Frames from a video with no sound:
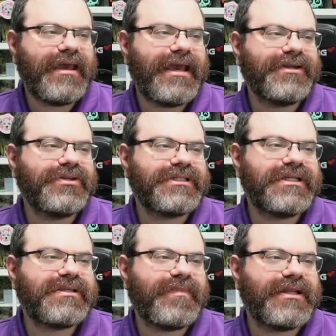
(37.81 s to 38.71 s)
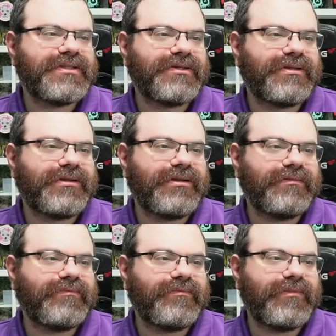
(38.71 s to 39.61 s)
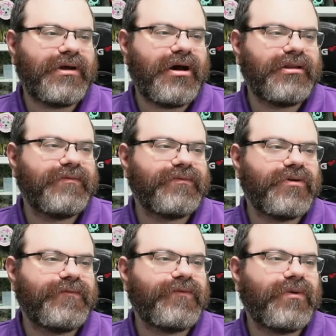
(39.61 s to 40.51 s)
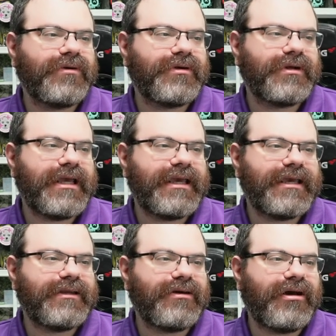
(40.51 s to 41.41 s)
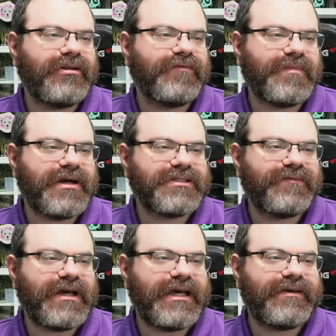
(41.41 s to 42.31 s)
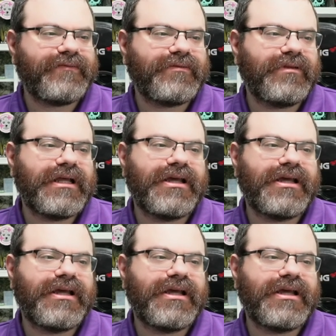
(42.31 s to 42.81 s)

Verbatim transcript: And you just need to pencil all of row four and all of box five.